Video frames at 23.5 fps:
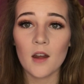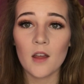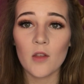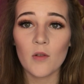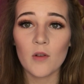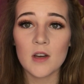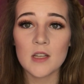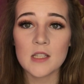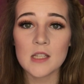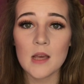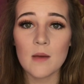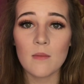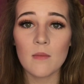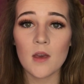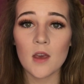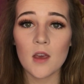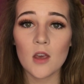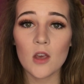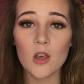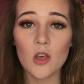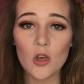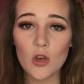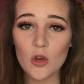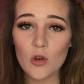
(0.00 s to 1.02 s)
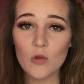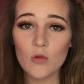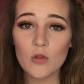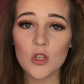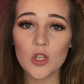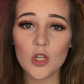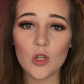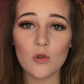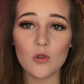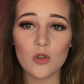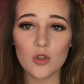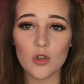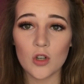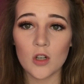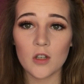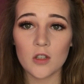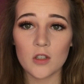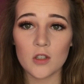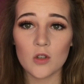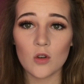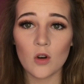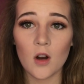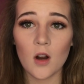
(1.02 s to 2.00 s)
Otherwise, I am a huge
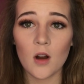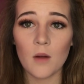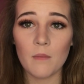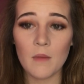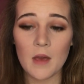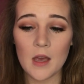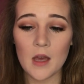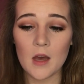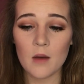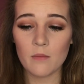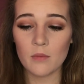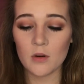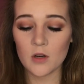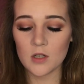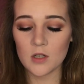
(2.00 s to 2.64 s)
drugstore makeup